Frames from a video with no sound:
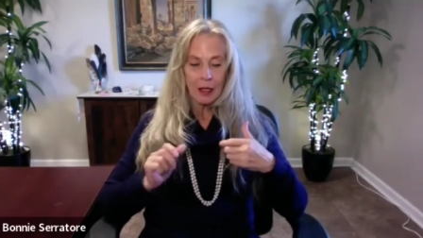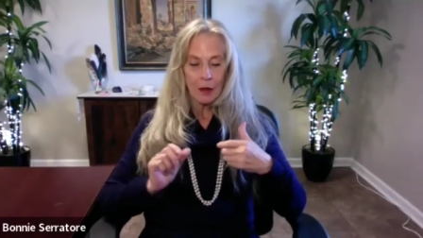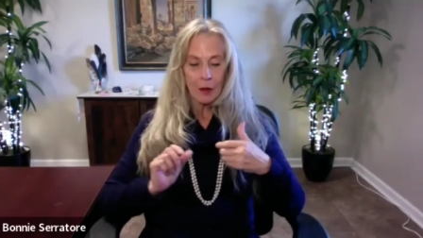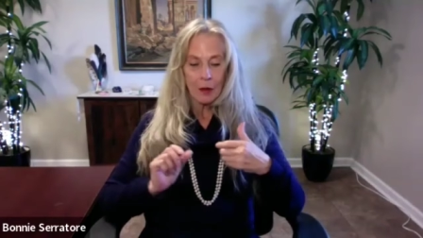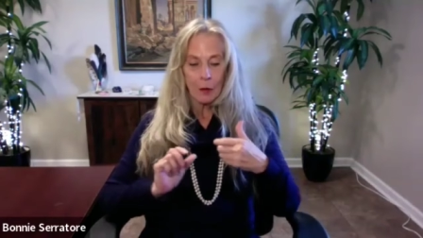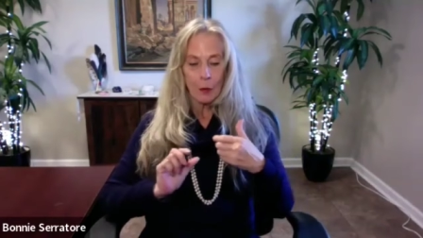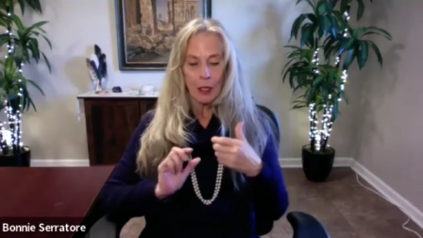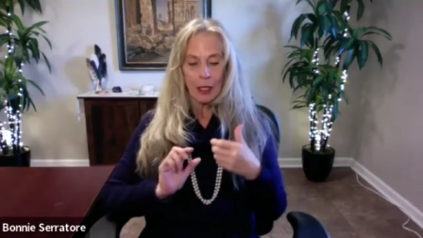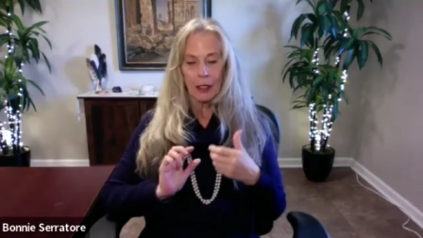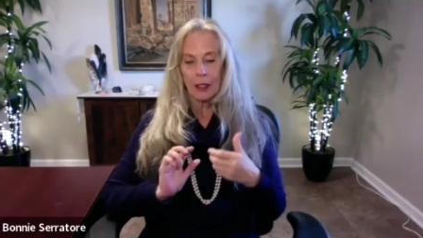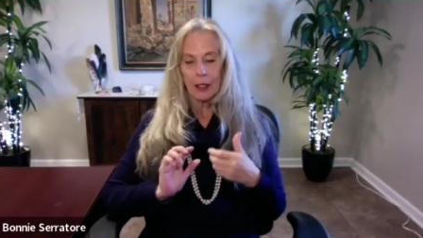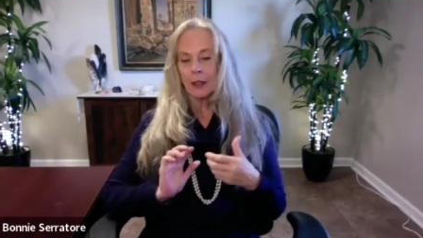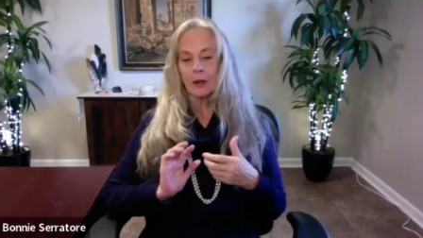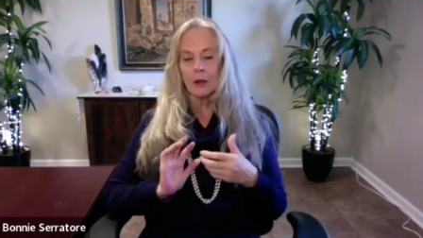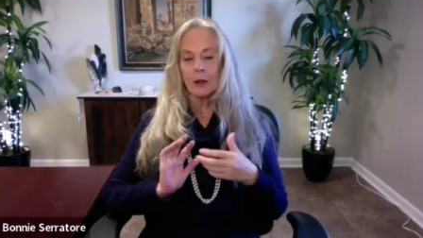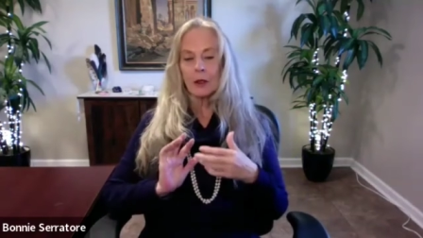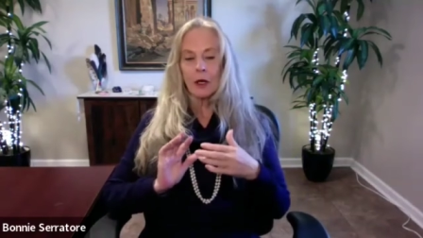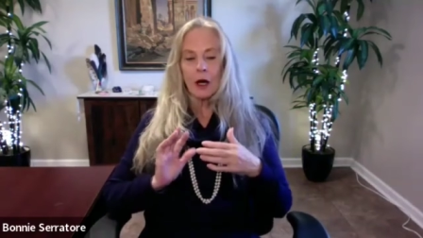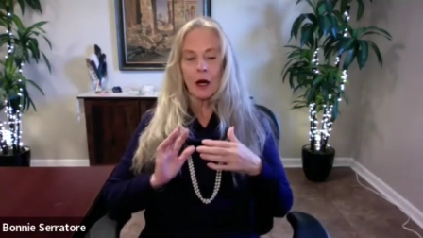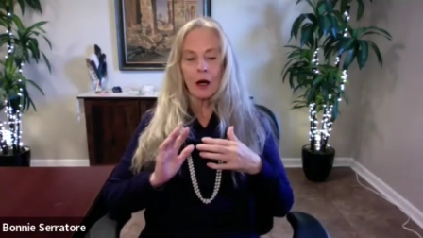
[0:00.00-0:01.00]

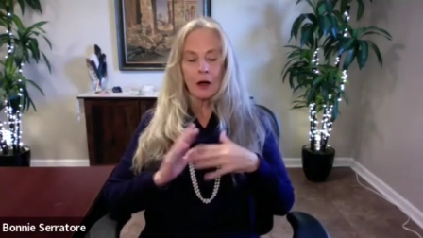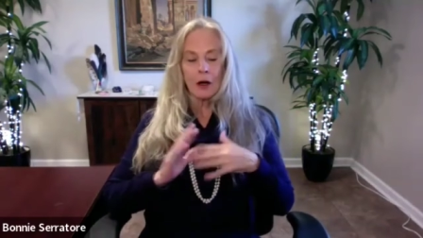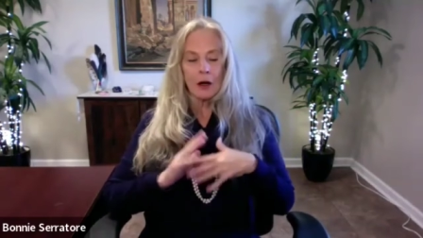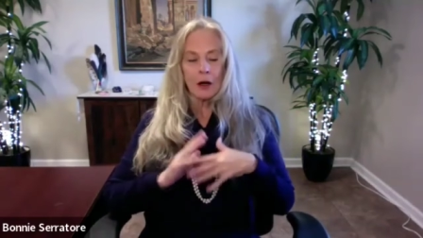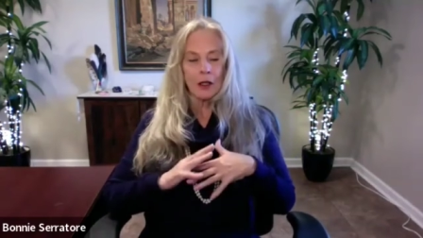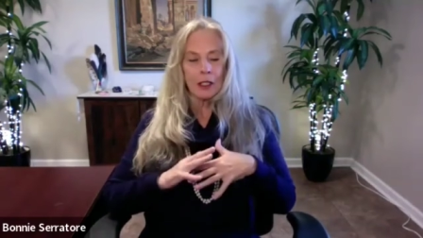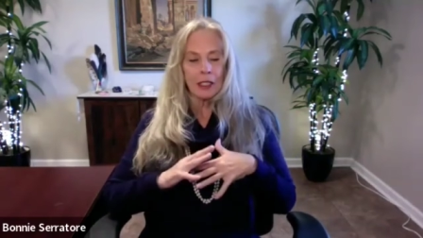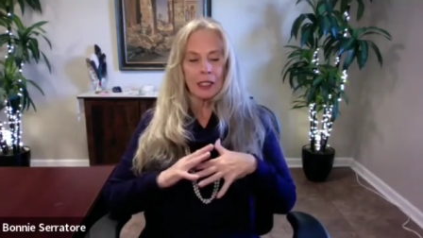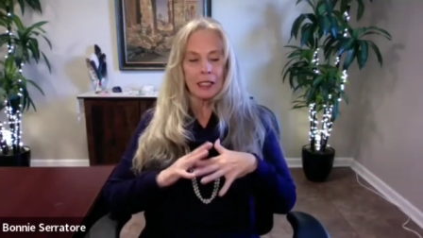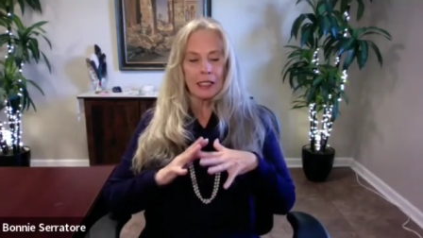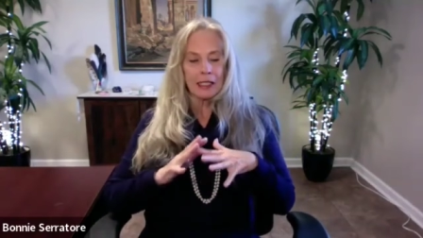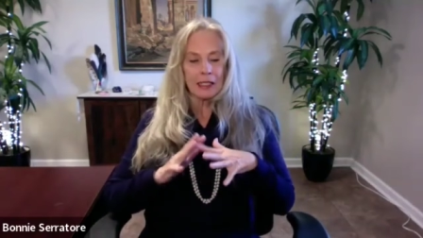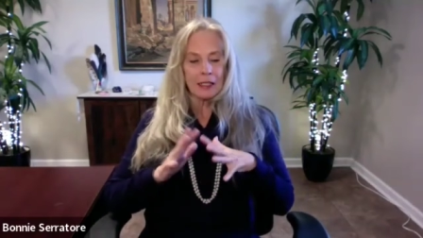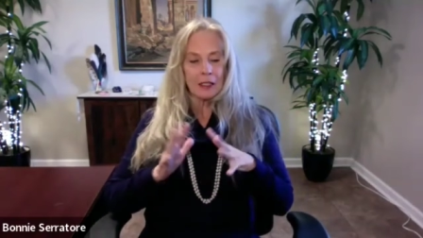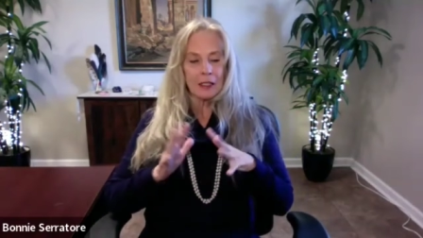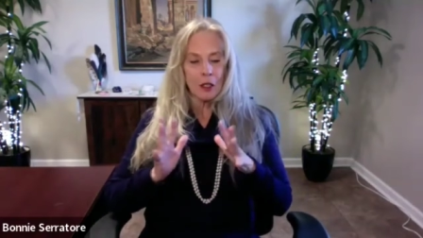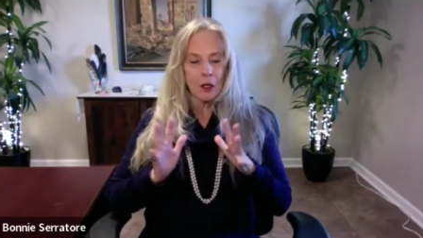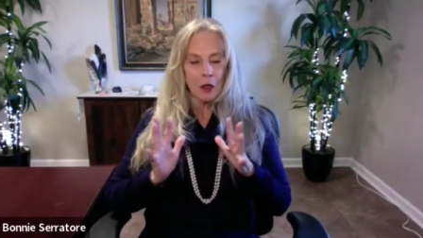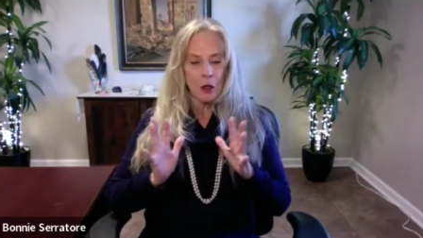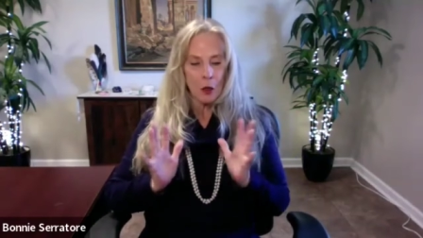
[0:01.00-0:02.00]
where our heart
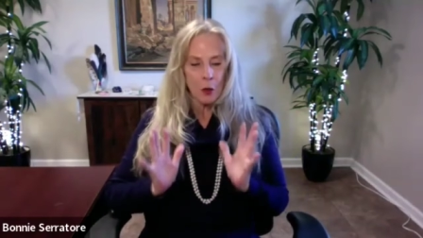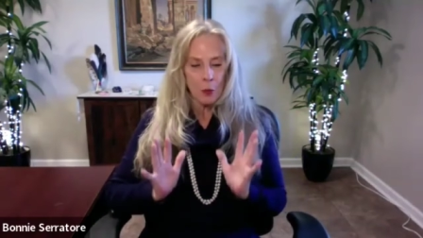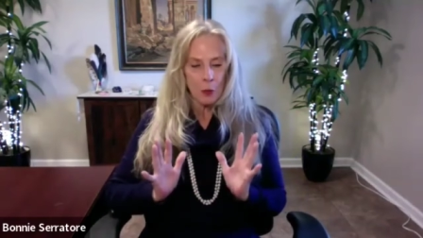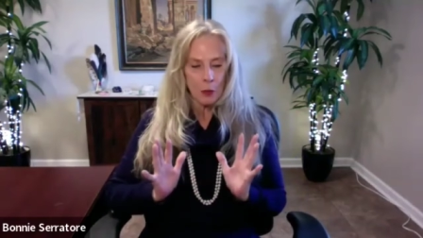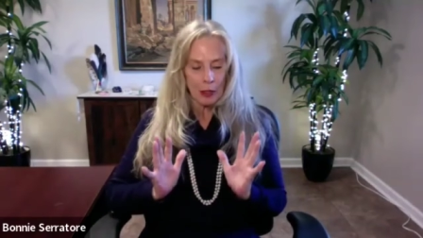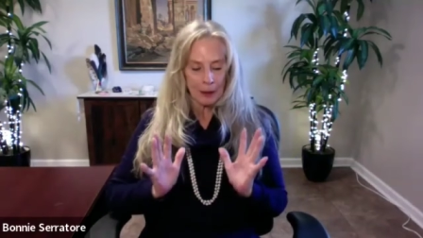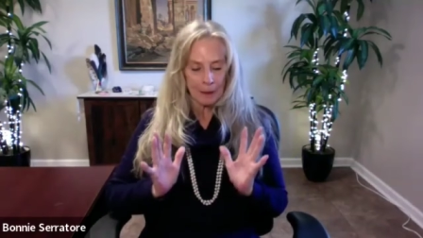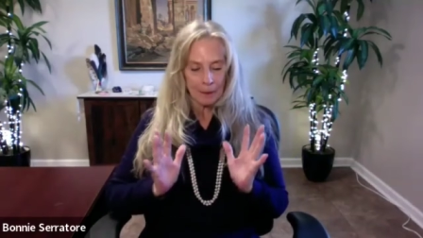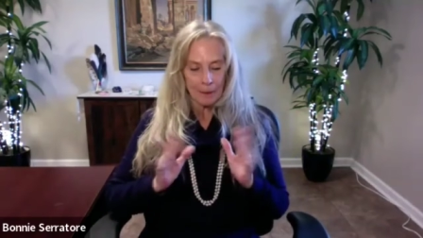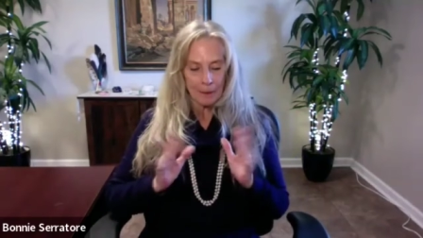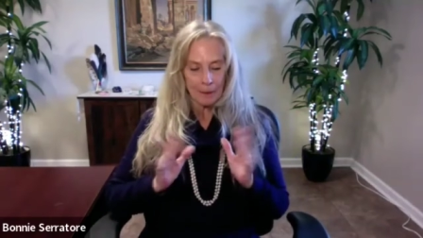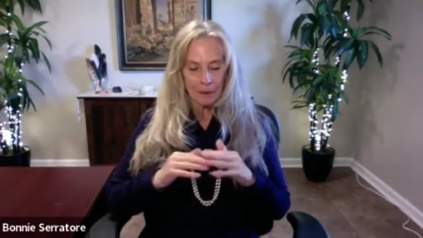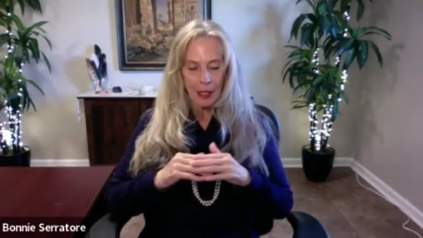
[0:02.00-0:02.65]
isn't open.